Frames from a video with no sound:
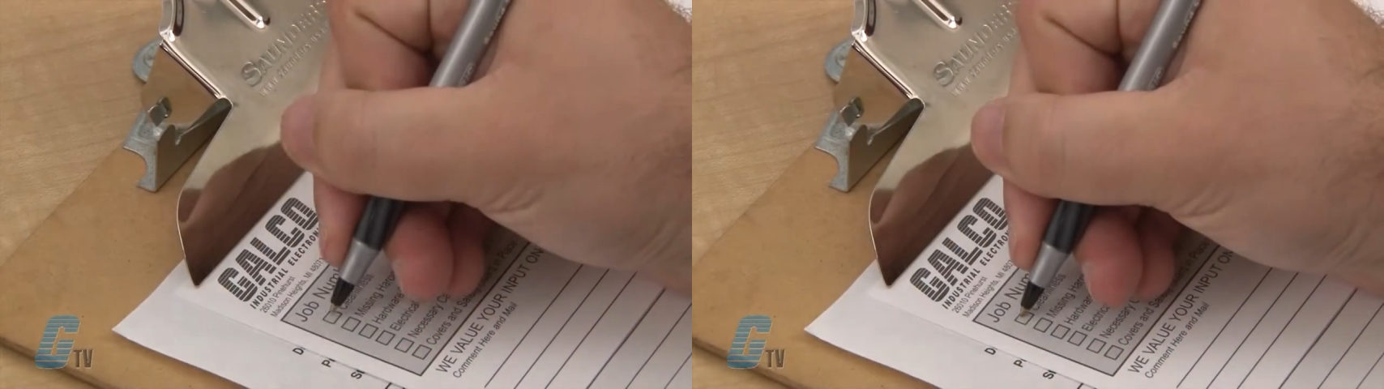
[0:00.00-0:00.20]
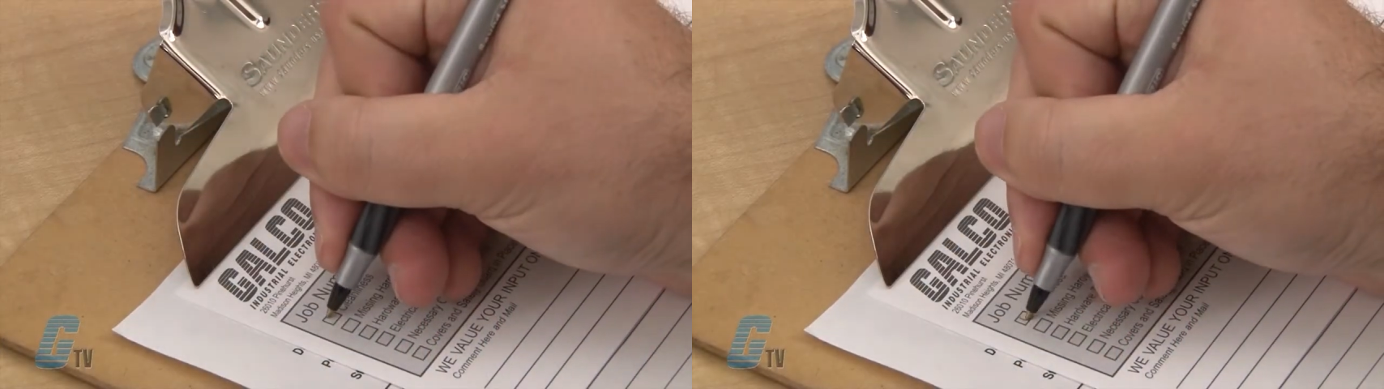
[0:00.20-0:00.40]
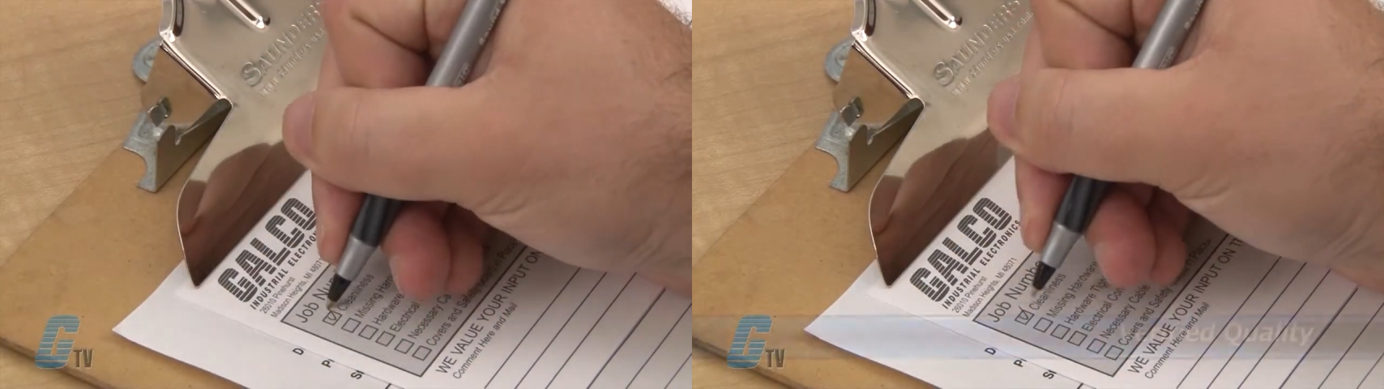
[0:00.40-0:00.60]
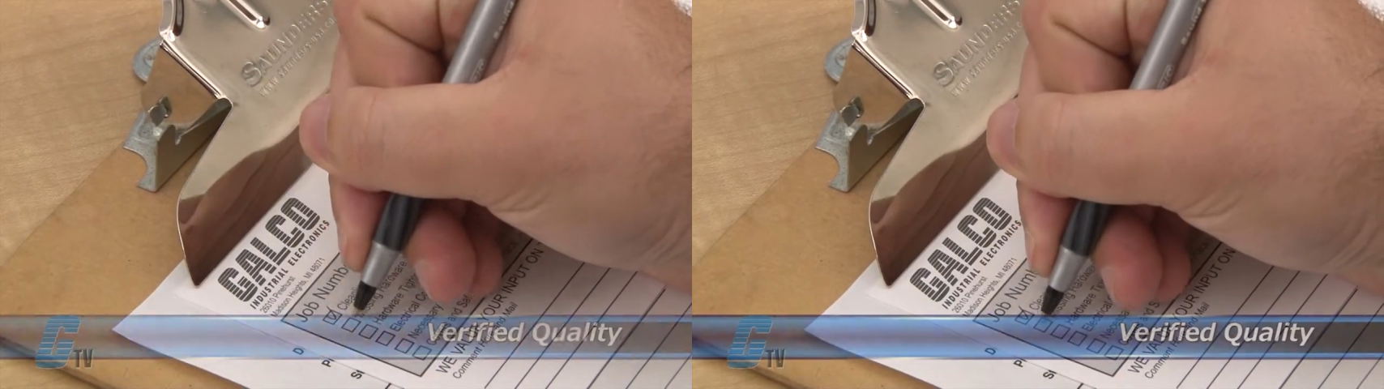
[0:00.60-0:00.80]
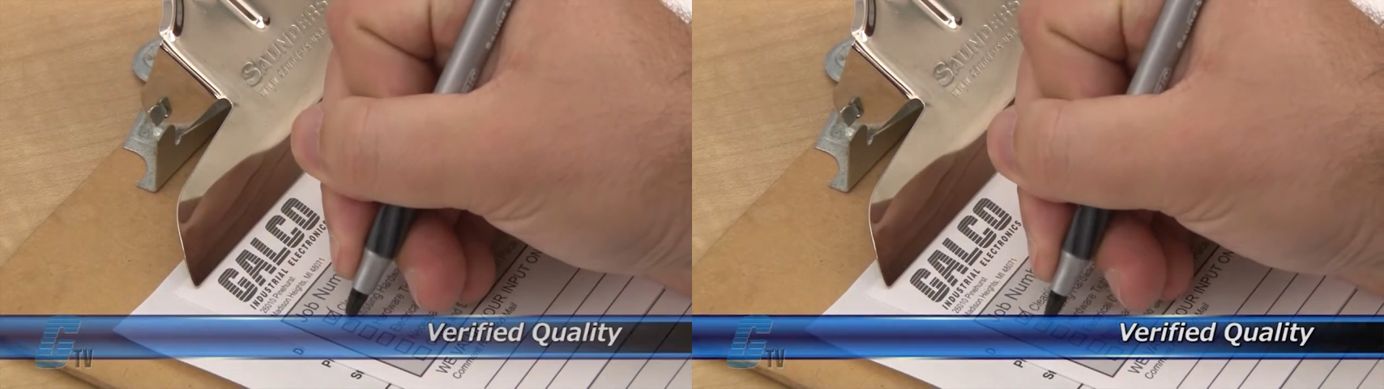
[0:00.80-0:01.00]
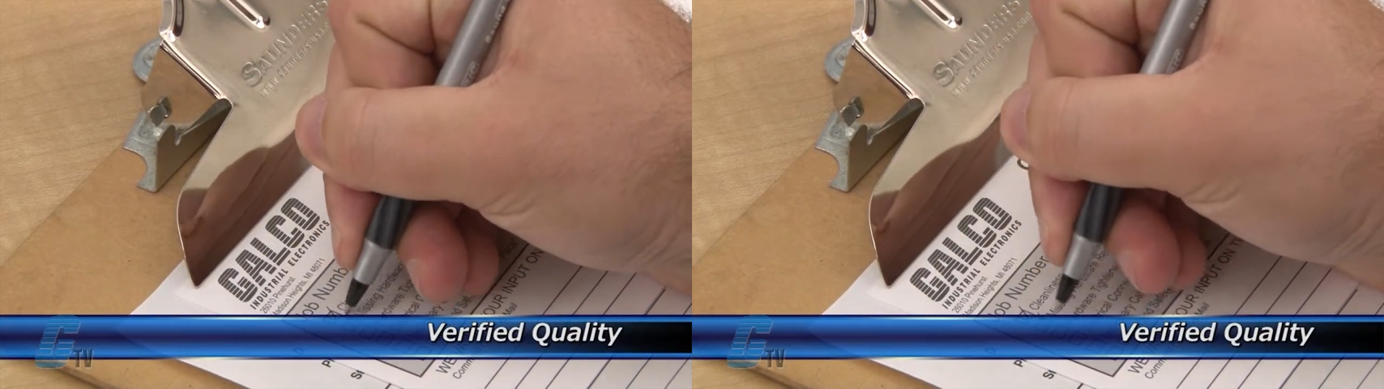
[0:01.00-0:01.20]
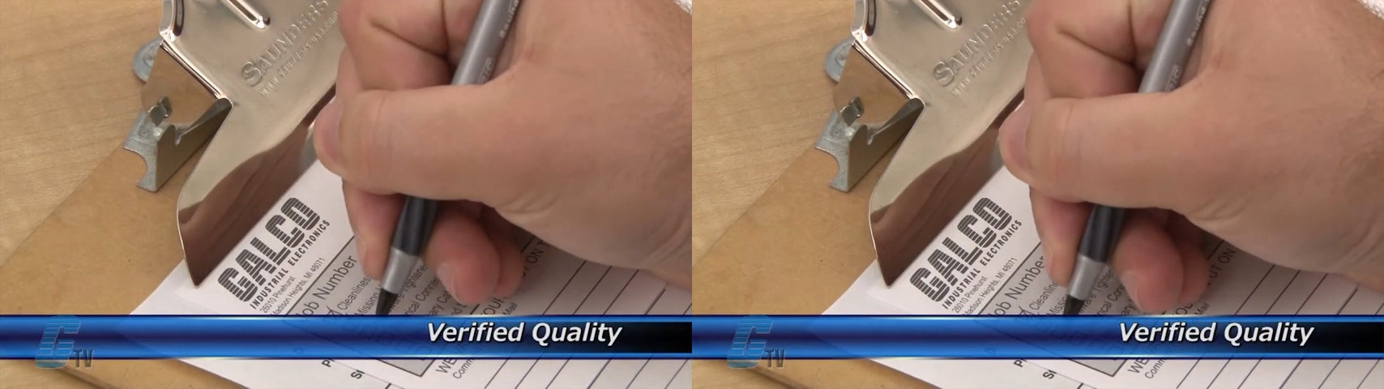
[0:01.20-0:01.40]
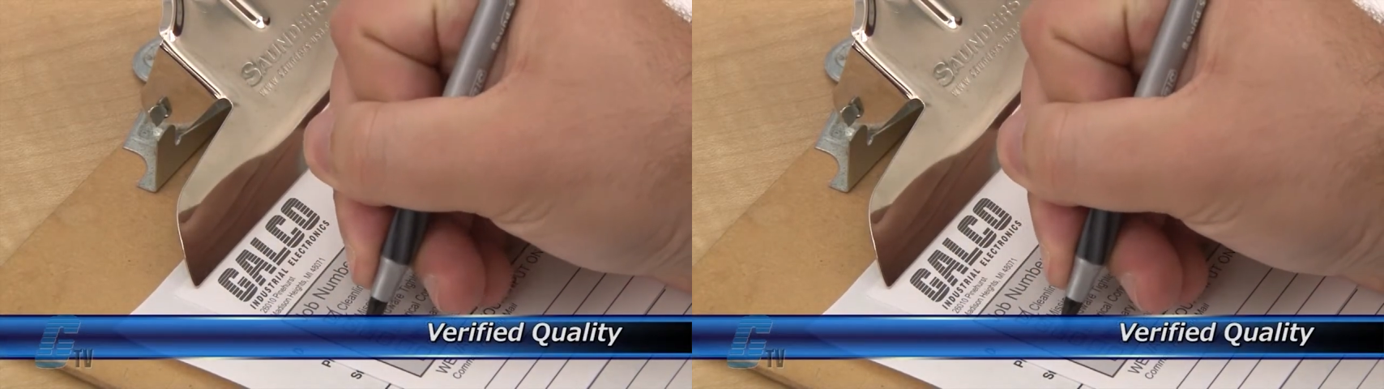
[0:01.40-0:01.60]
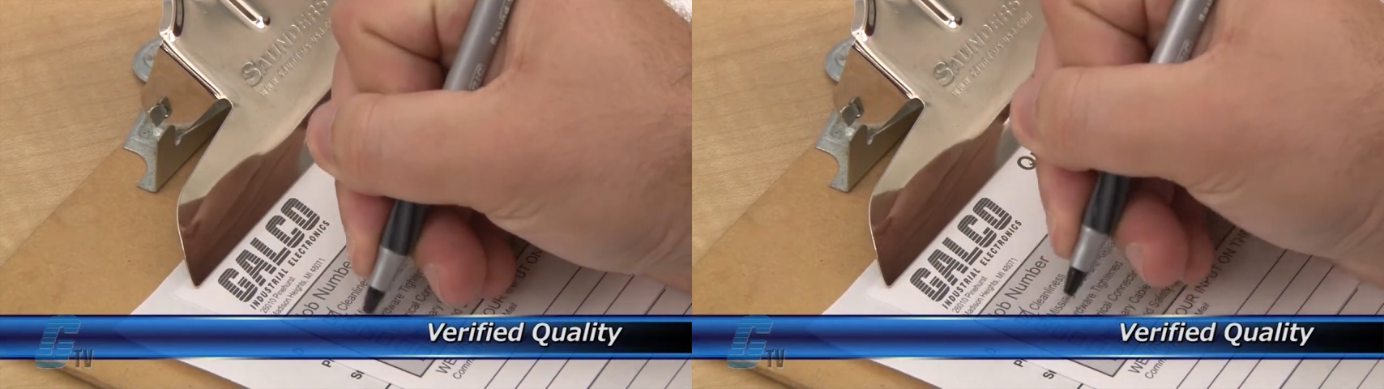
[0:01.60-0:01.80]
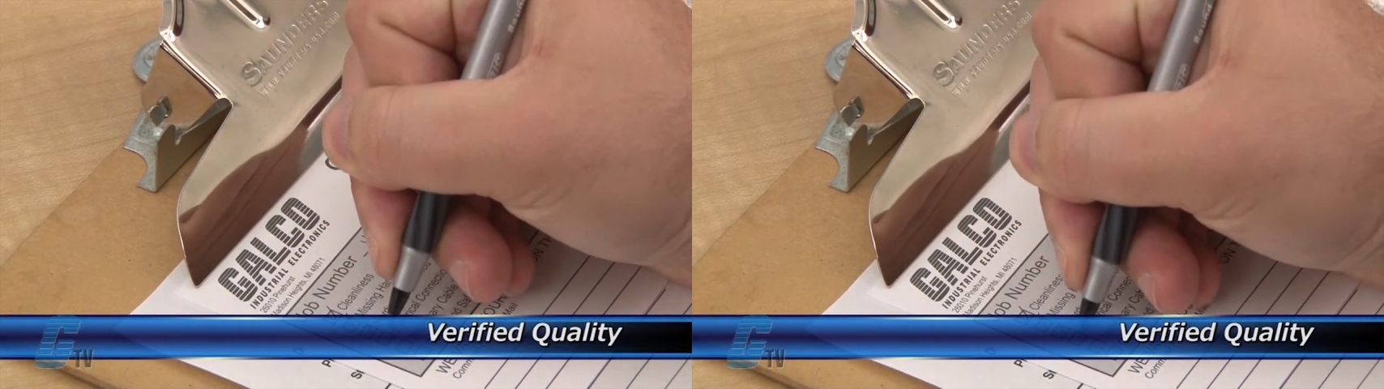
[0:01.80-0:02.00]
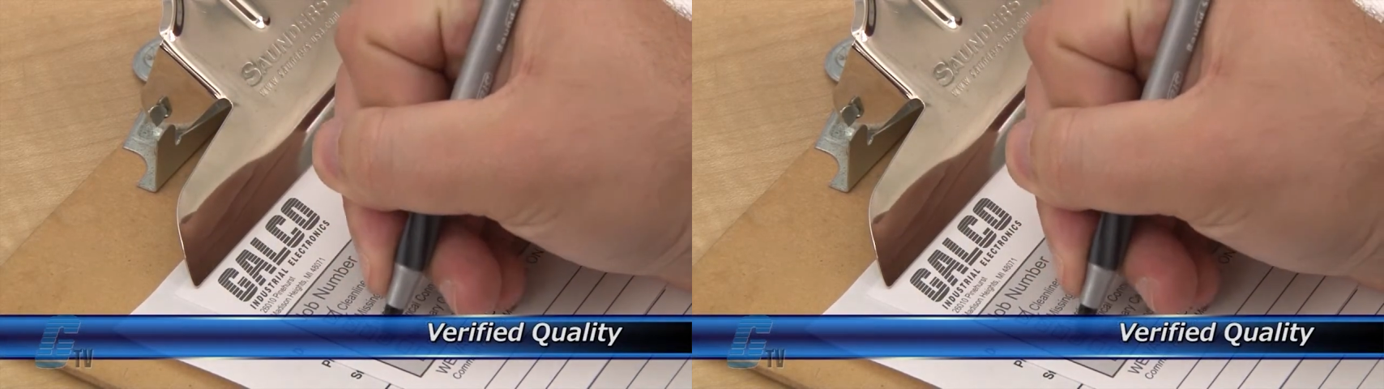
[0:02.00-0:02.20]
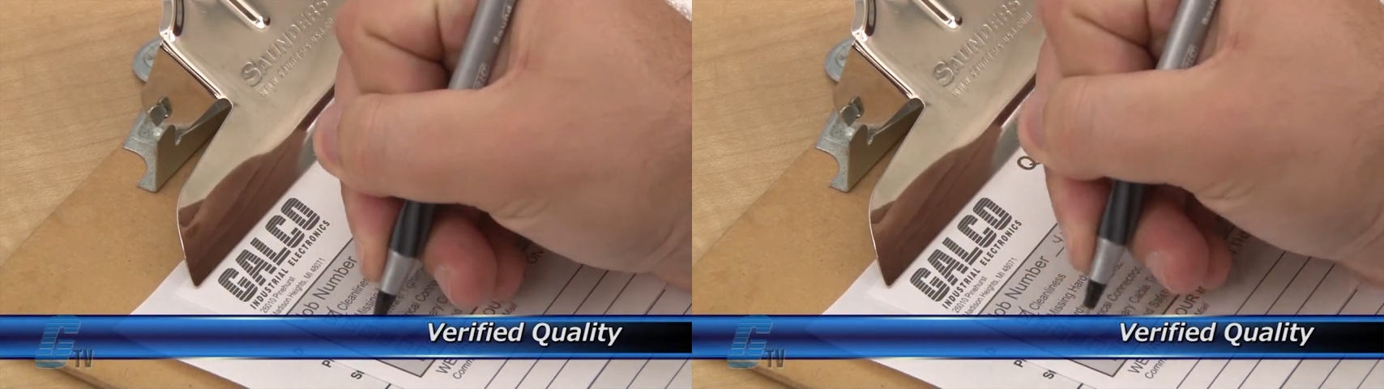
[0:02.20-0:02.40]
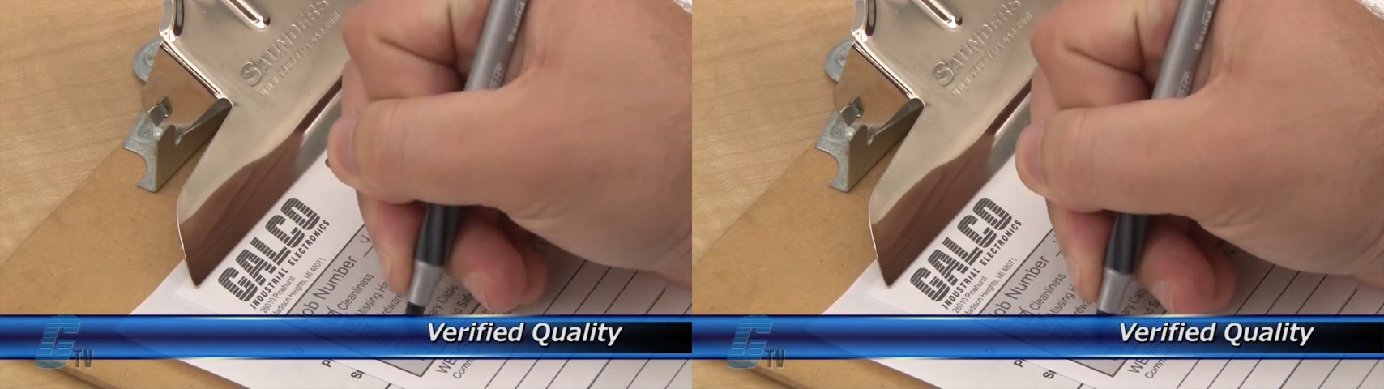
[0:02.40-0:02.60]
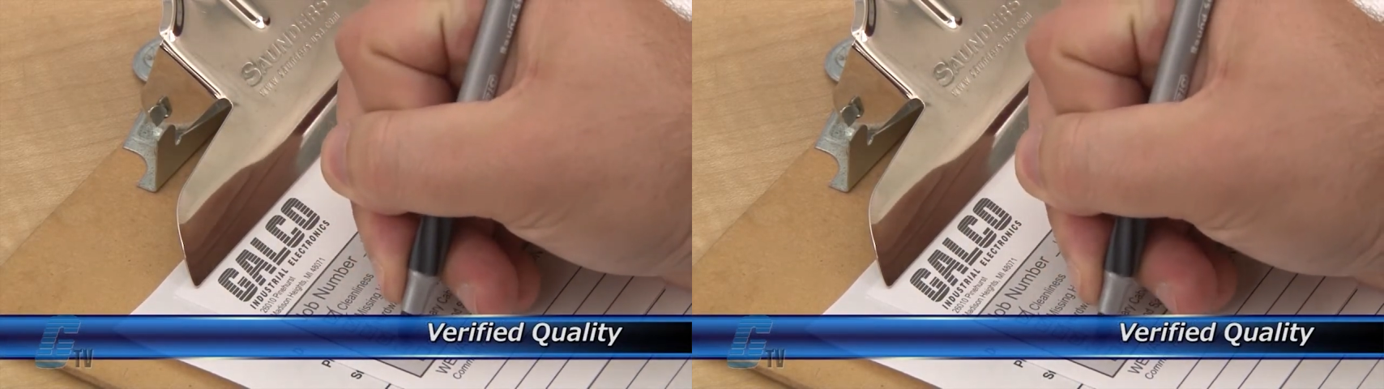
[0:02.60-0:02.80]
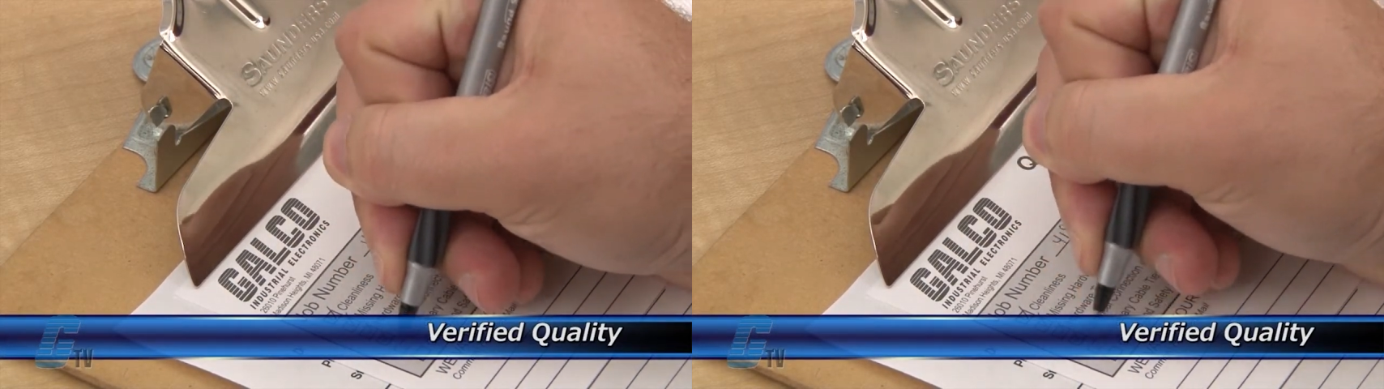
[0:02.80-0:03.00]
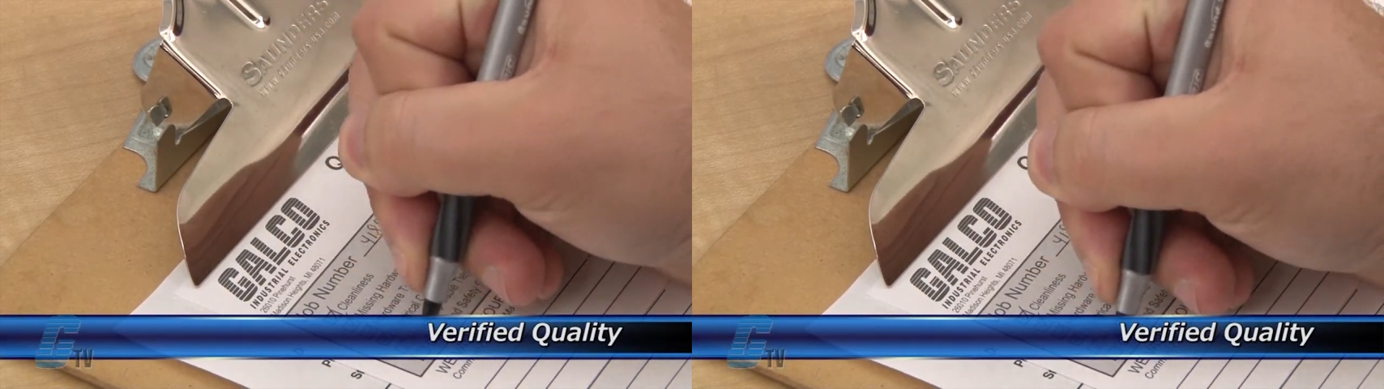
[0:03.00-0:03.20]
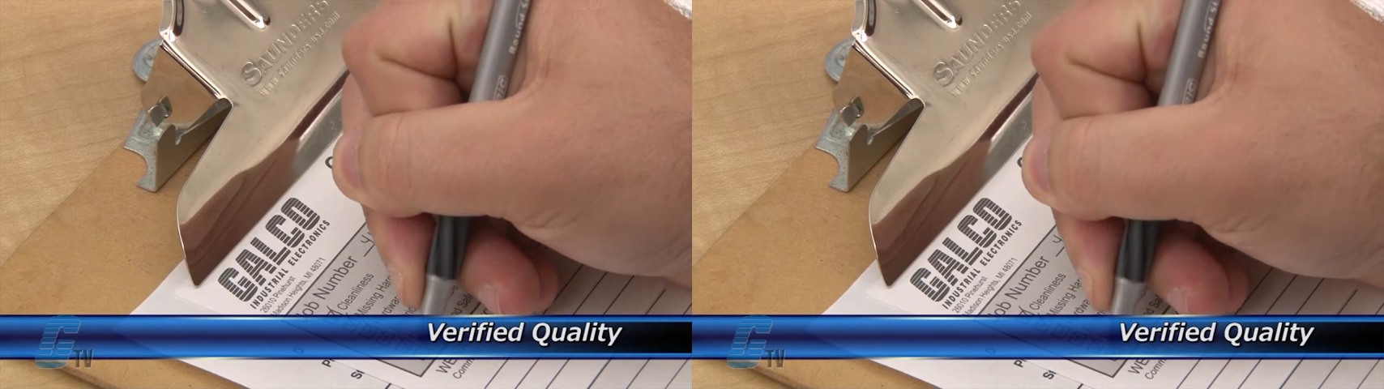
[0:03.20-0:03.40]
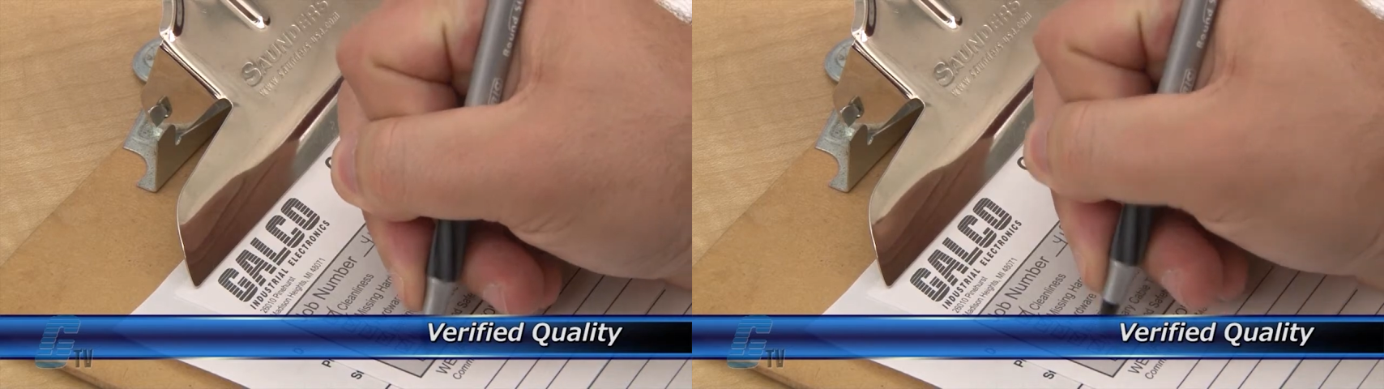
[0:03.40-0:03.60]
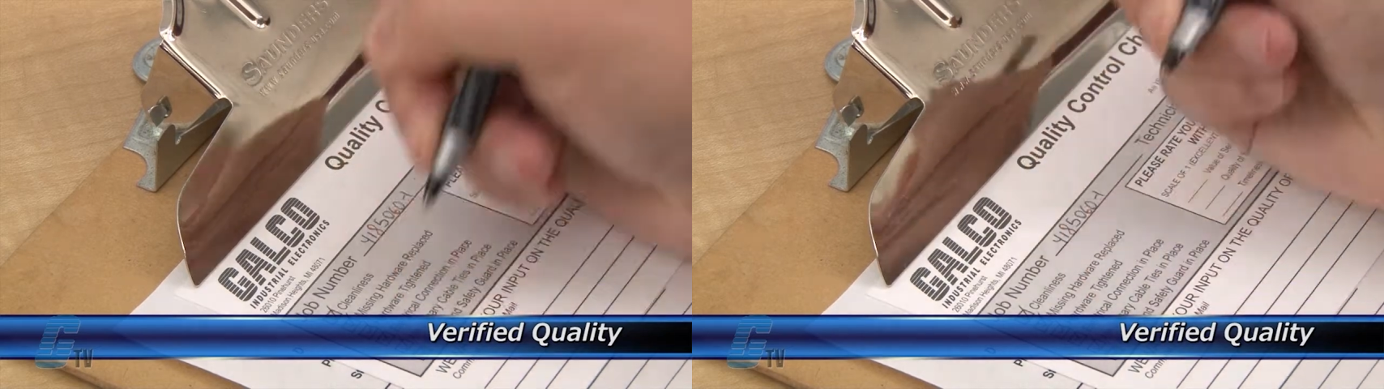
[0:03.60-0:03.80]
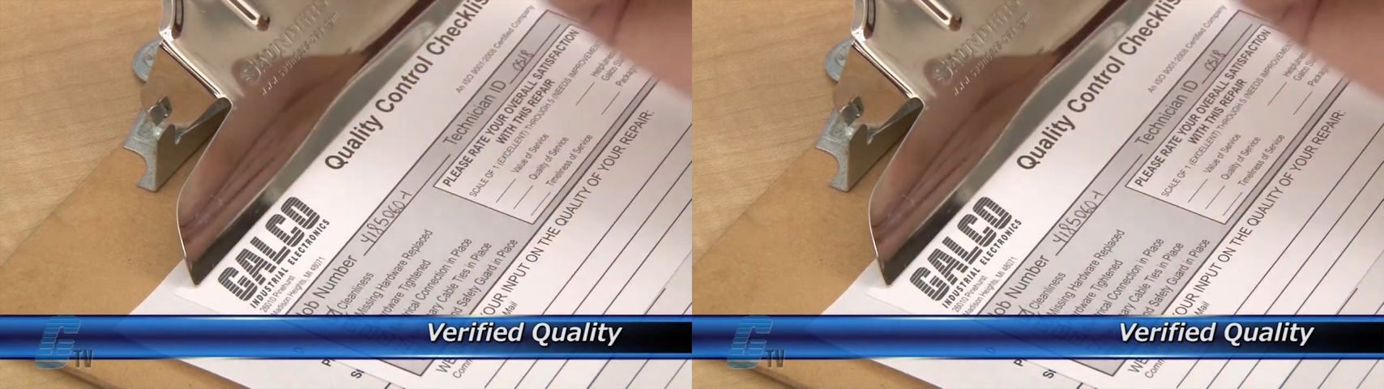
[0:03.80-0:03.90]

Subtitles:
Nobody's mouth can be seen.